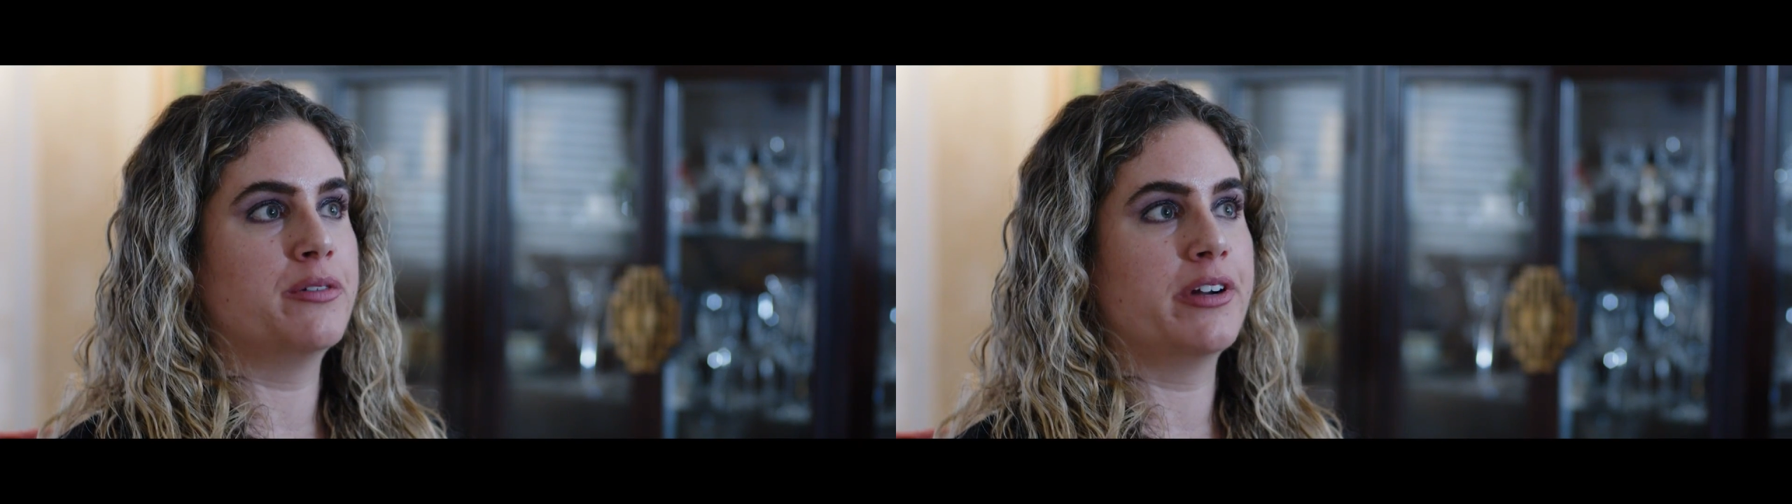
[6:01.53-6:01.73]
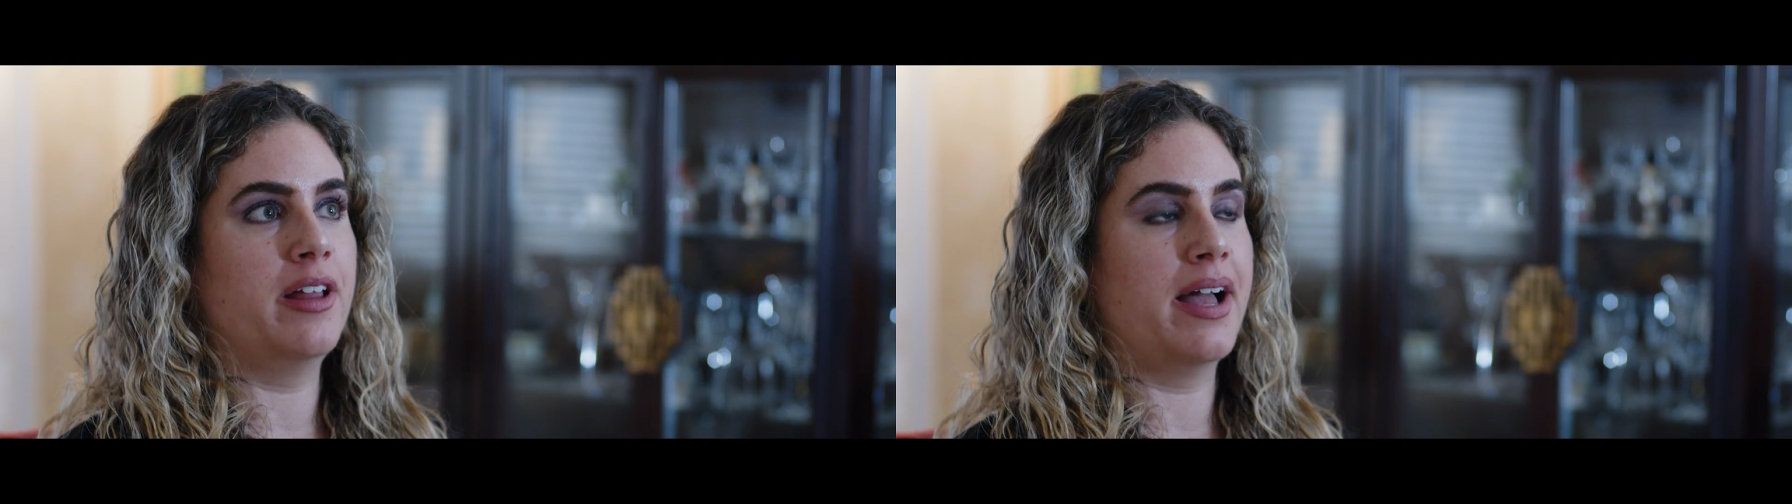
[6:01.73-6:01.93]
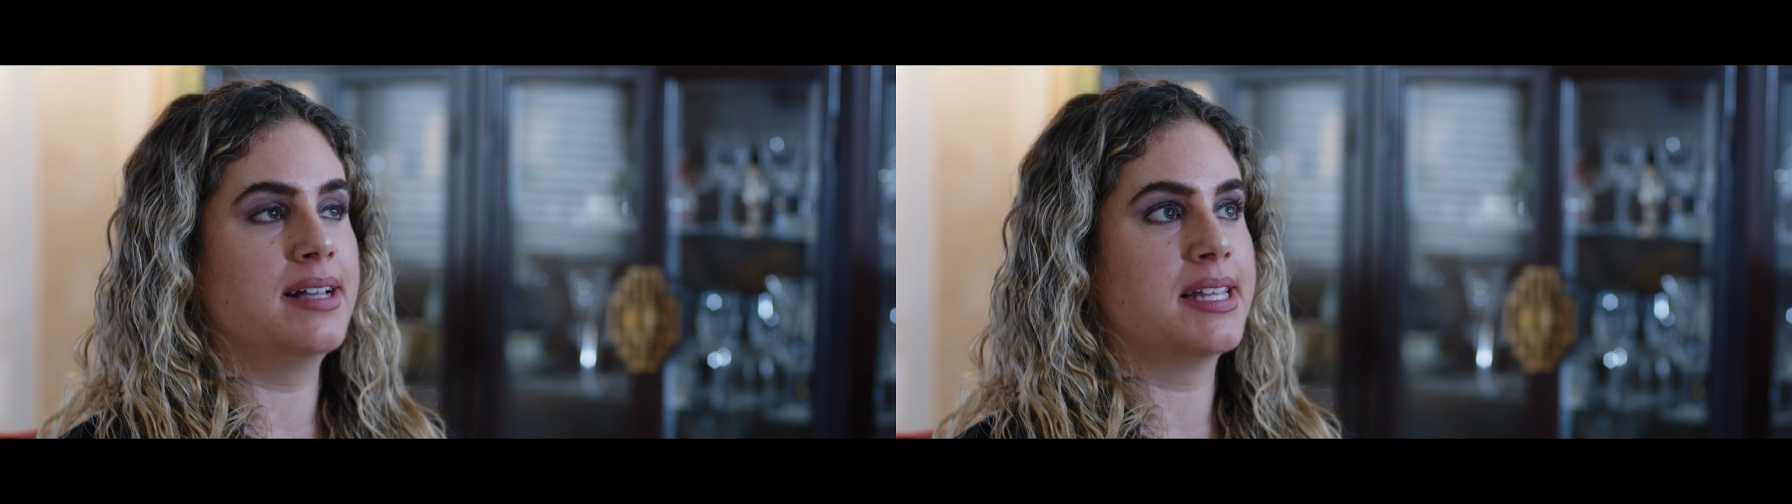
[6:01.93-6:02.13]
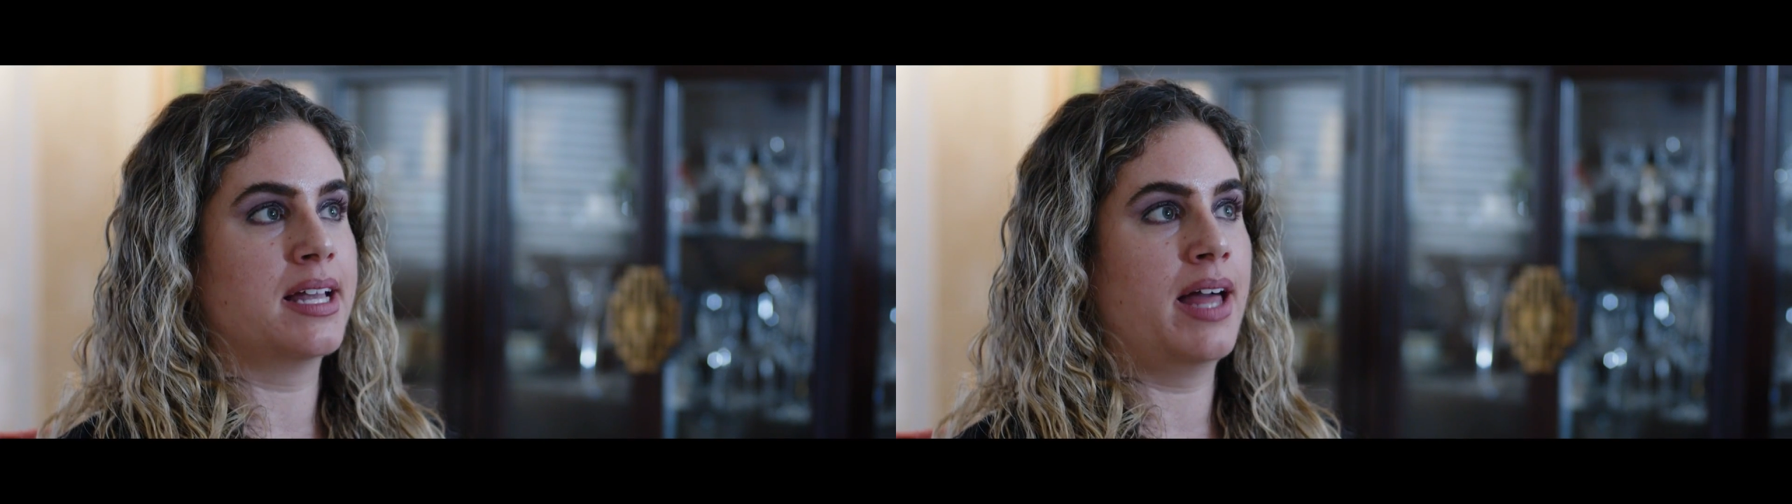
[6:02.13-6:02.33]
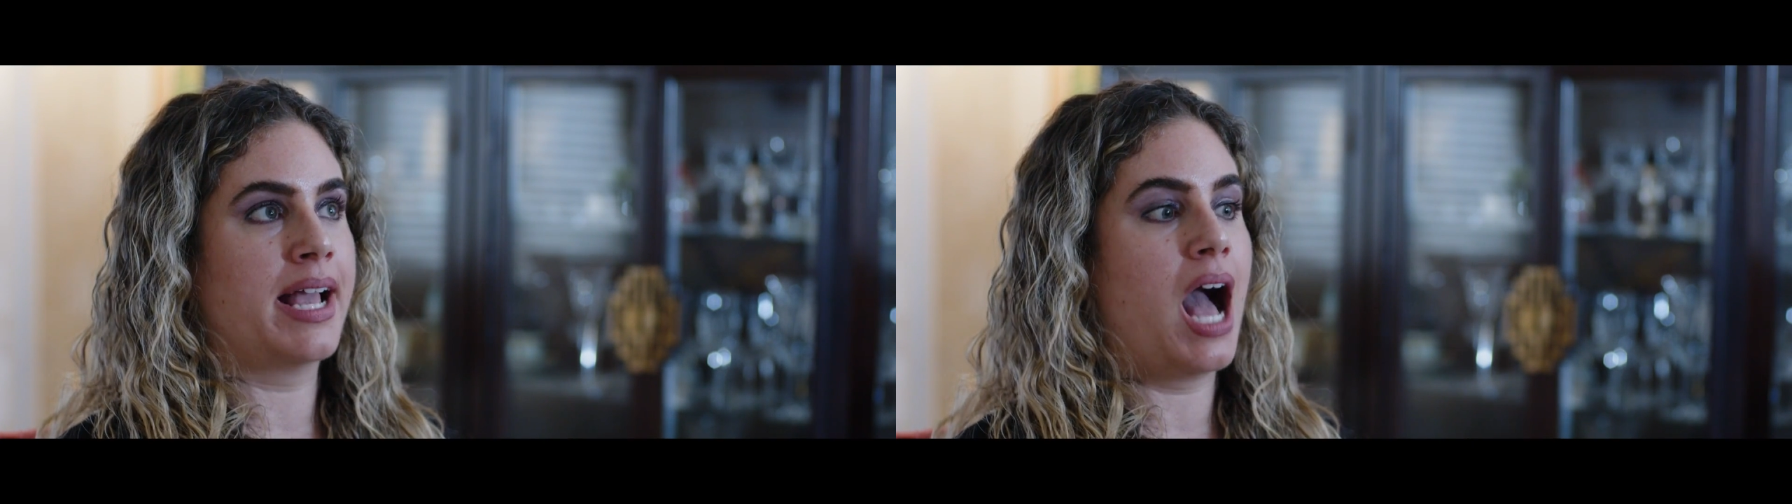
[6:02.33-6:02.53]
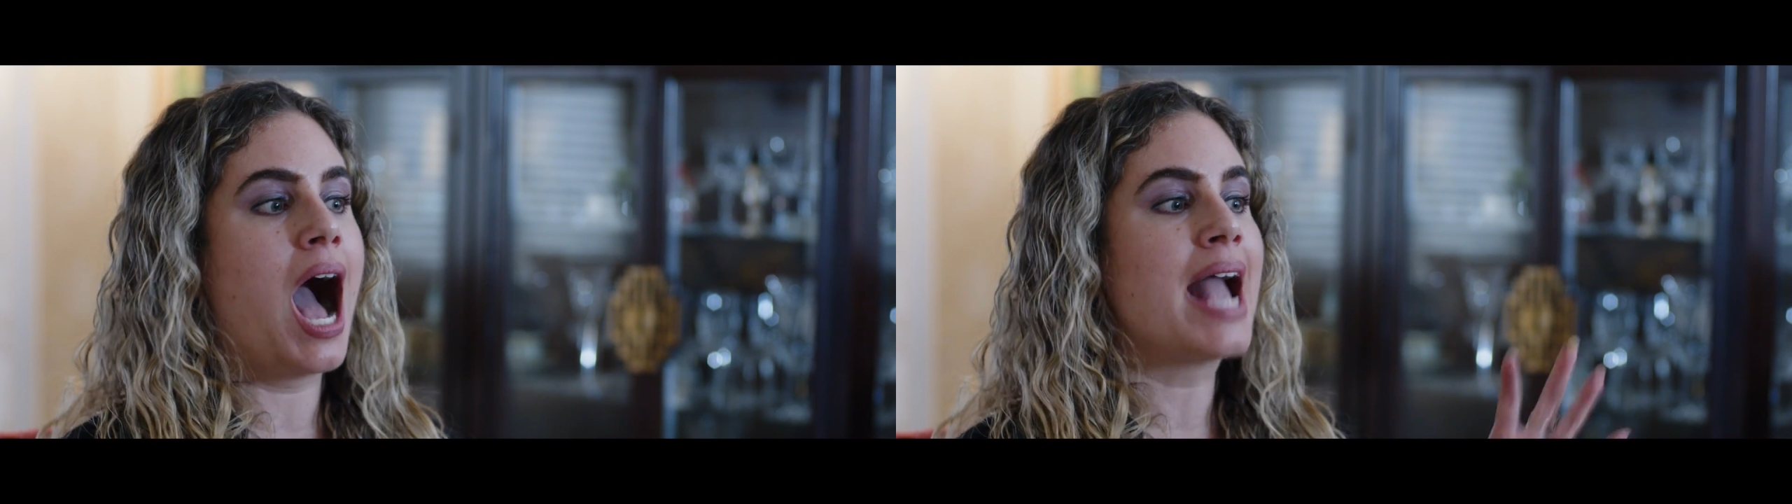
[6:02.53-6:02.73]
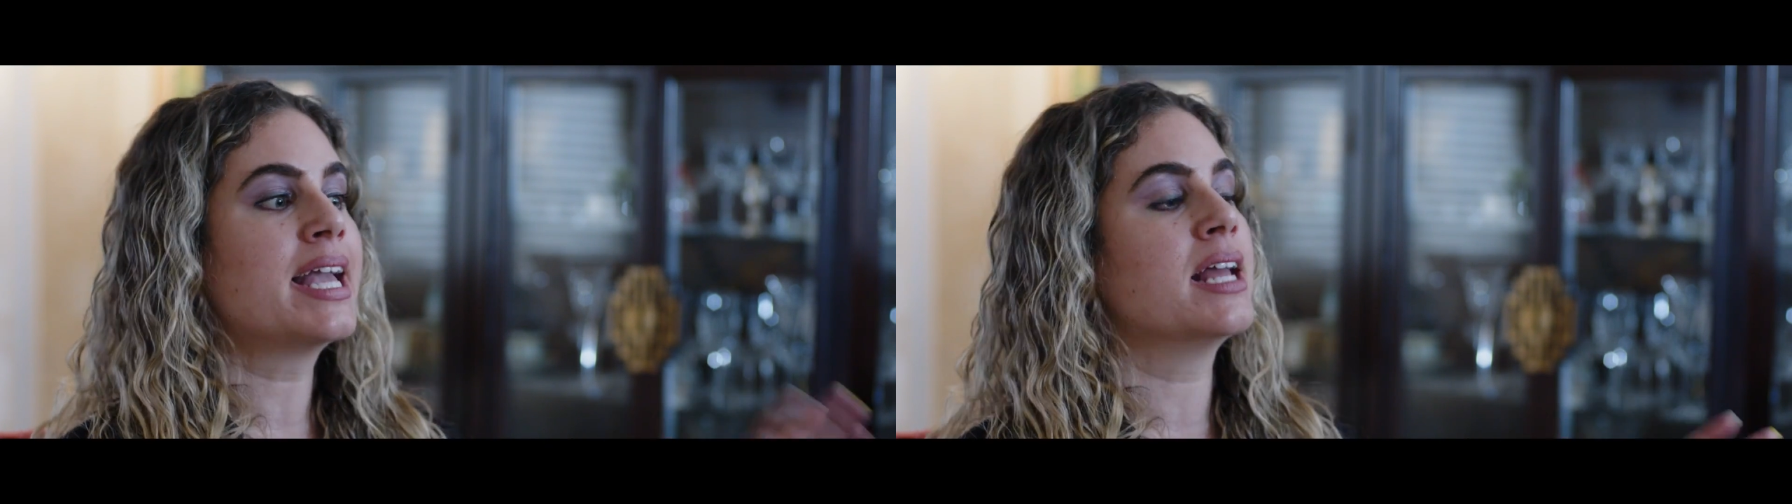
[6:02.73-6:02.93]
realizing like I